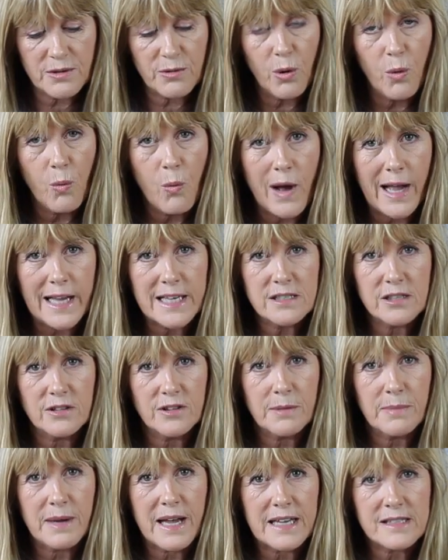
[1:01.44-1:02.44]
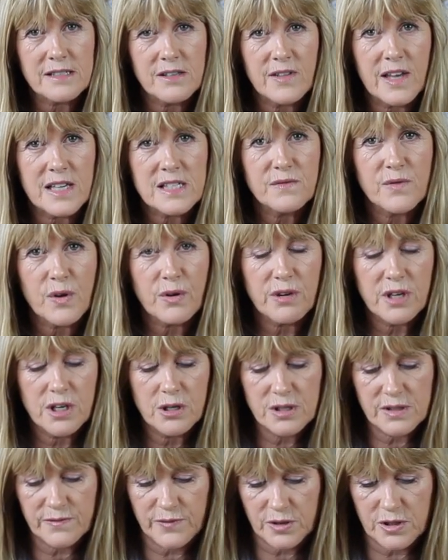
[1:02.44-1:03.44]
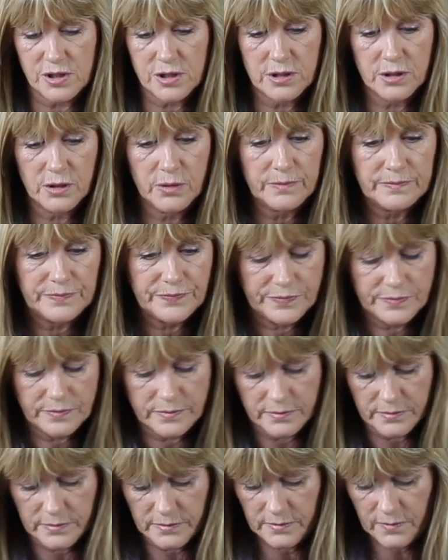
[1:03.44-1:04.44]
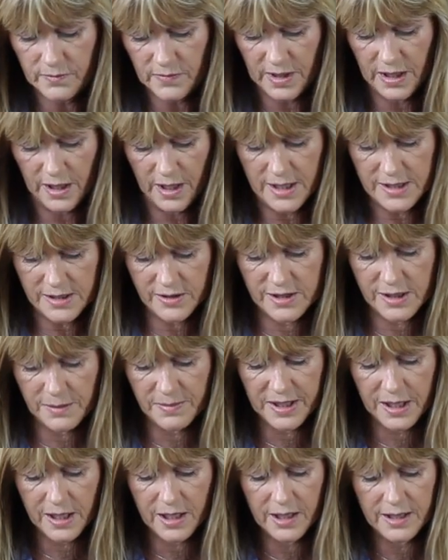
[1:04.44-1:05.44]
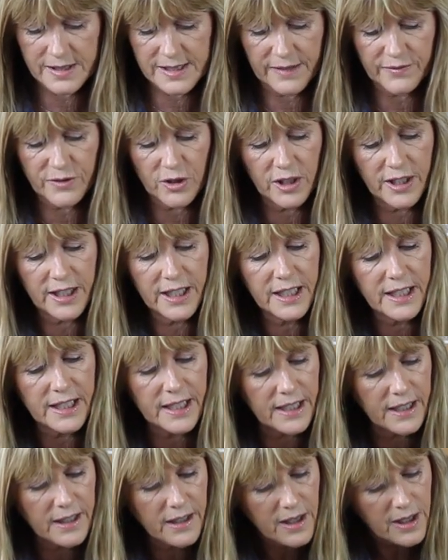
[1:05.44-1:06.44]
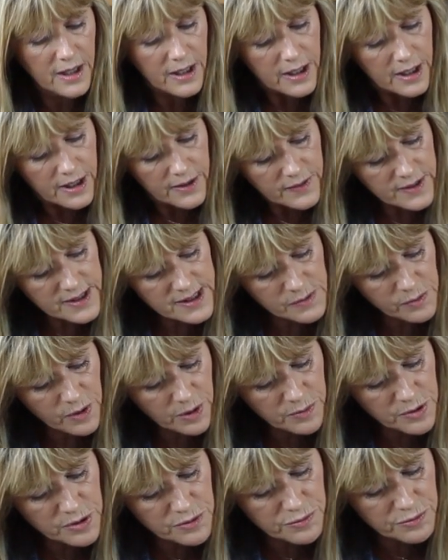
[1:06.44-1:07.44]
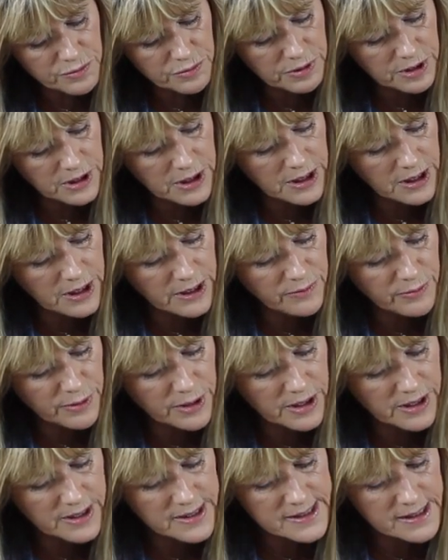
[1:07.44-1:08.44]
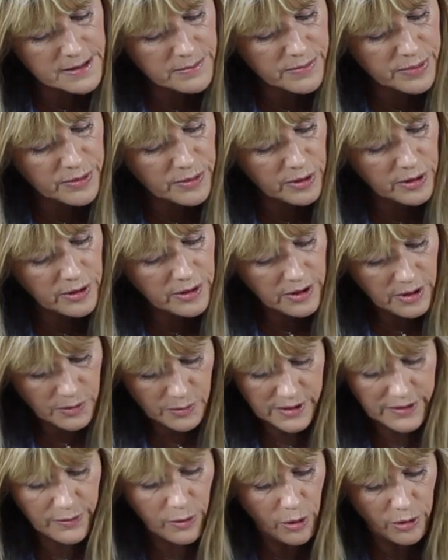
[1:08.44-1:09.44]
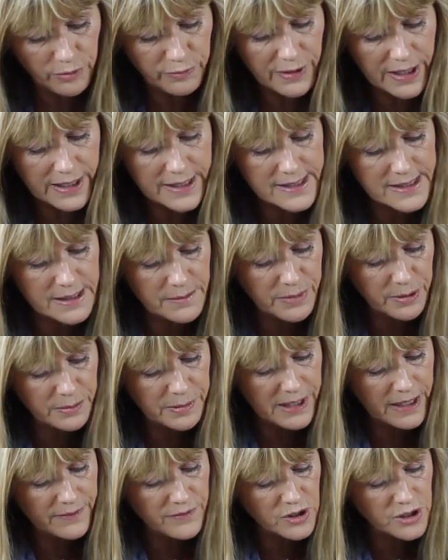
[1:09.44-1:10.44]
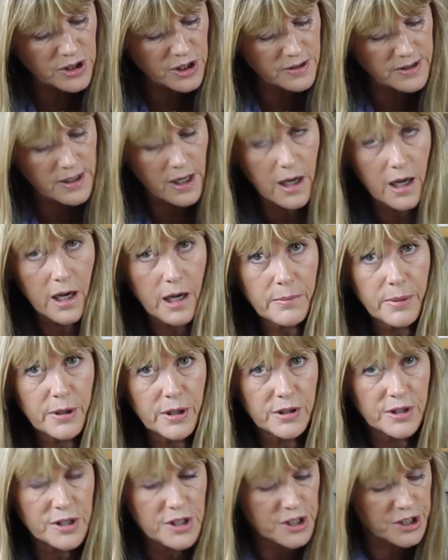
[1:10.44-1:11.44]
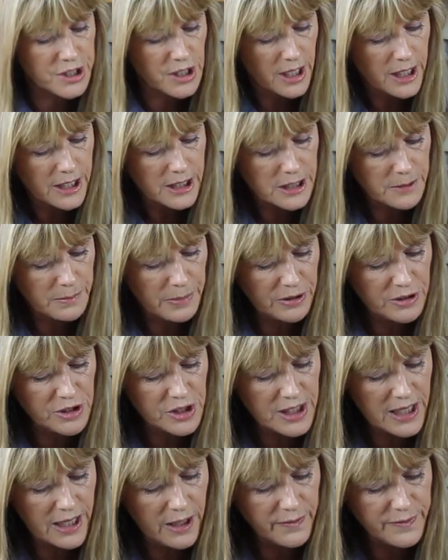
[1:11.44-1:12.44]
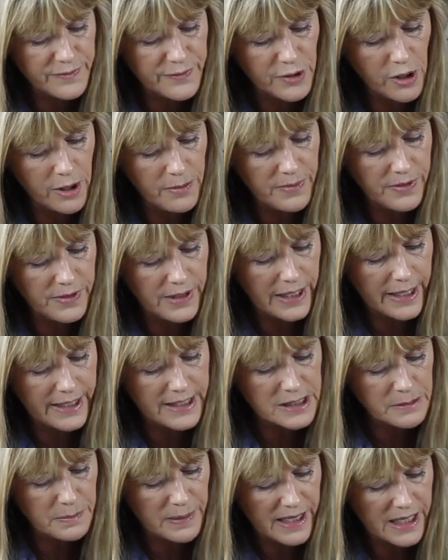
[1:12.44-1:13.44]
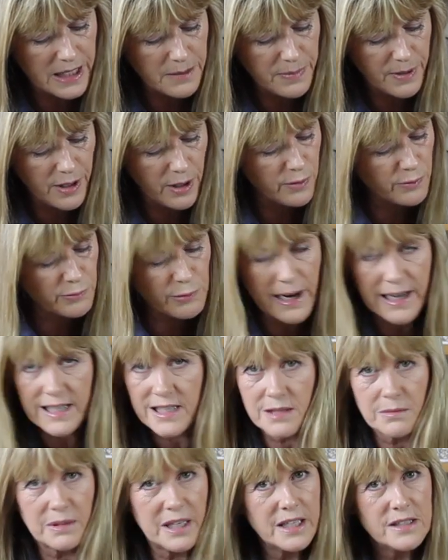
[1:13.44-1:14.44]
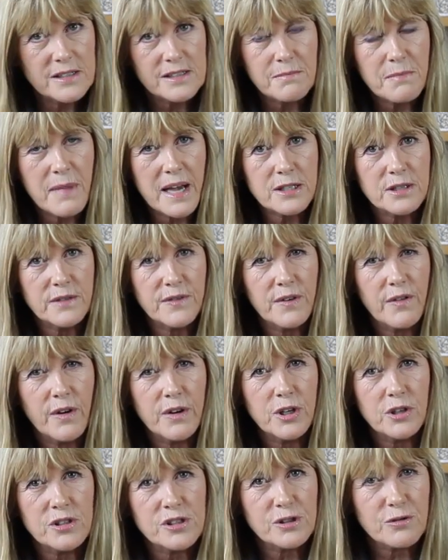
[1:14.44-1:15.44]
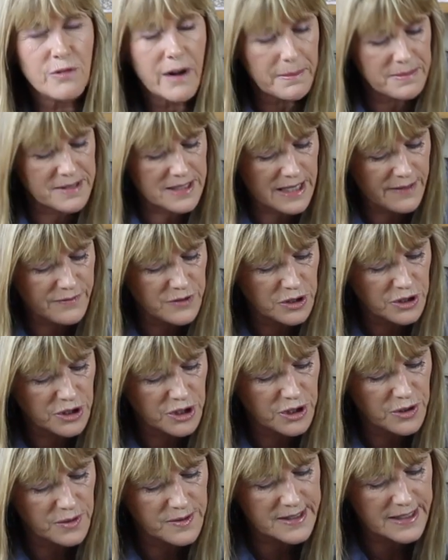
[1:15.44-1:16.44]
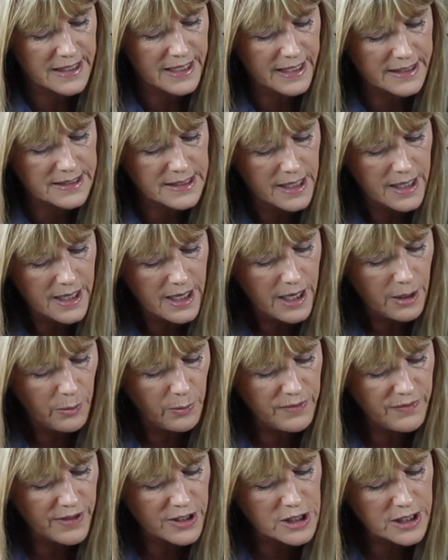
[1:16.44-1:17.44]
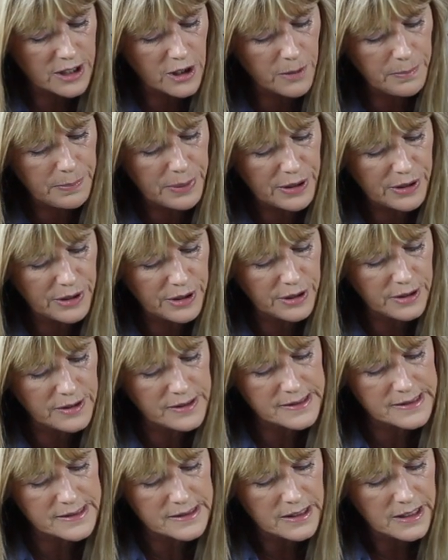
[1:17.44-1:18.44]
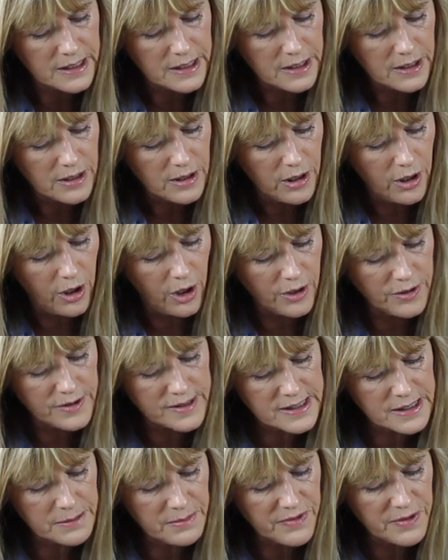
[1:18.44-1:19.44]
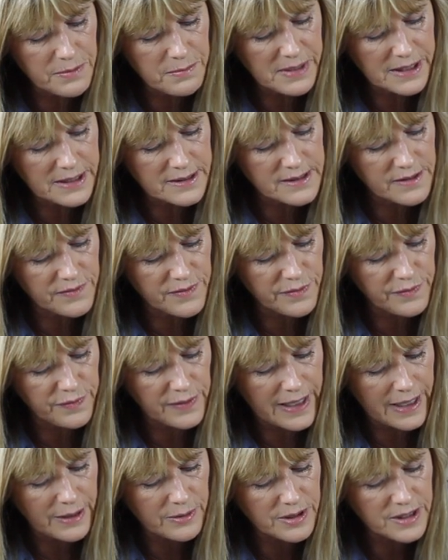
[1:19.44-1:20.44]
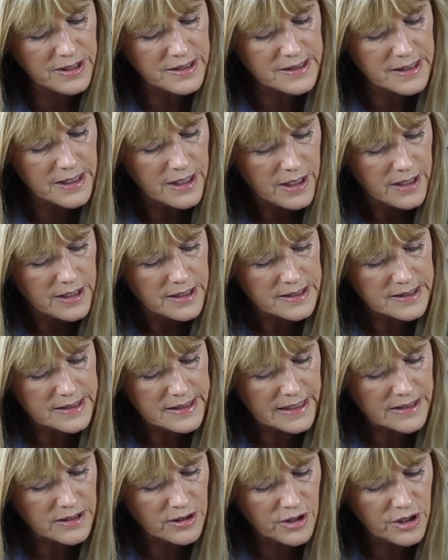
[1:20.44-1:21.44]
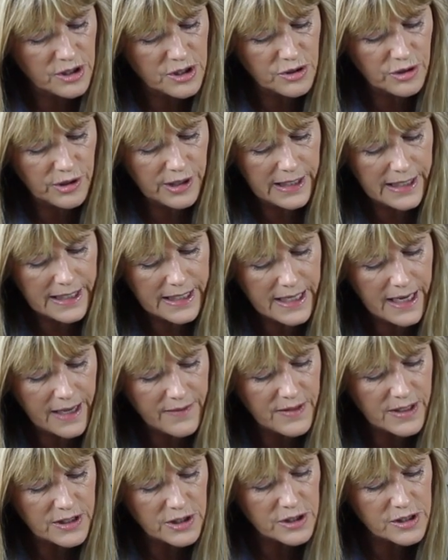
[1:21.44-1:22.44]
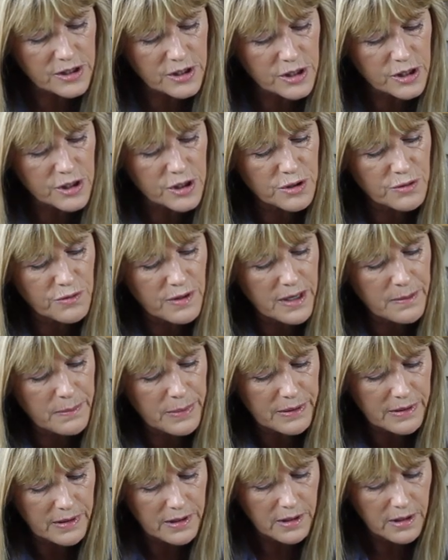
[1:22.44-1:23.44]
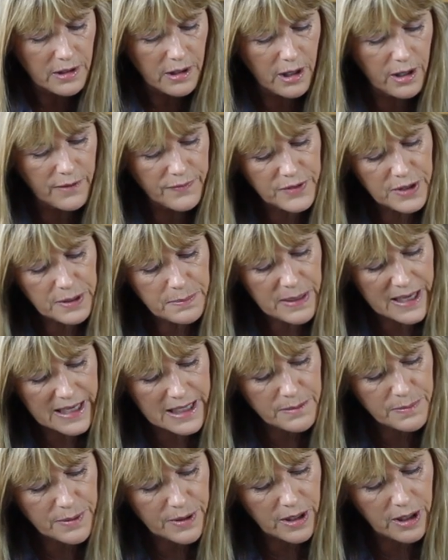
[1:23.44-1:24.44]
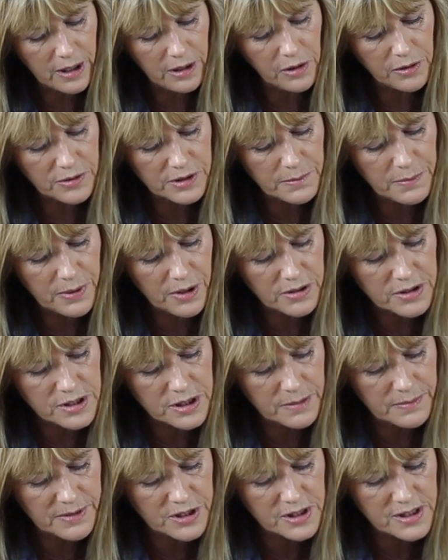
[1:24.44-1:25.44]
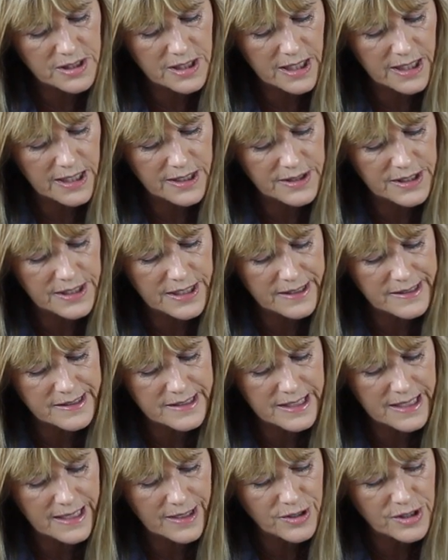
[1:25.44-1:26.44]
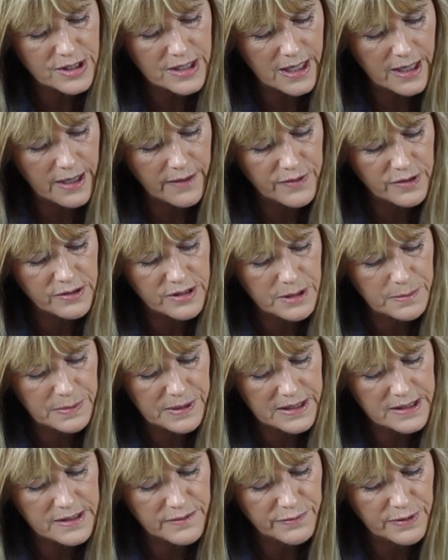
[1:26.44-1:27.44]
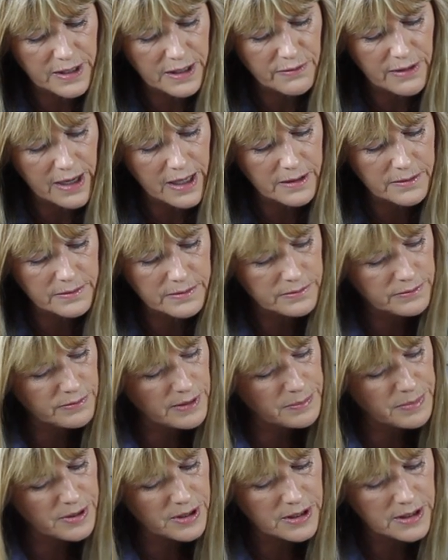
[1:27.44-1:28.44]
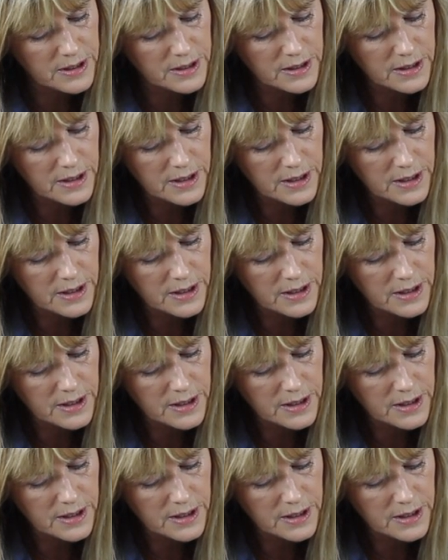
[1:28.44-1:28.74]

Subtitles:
They're all white on the back, so that's very useful too. So some of the cards I've got here, this one was really simple. Well, they're all really simple, but I've just used a heart punch to punch out from the lace paper randomly. It doesn't matter if you've only got scraps left, you could use that. We've actually got pearls on some of the middles of the flowers, set on a doily, and then just a strip of the paper along the bottom. And just to hide the nasty edge there, I've used a piece of rickrack ribbon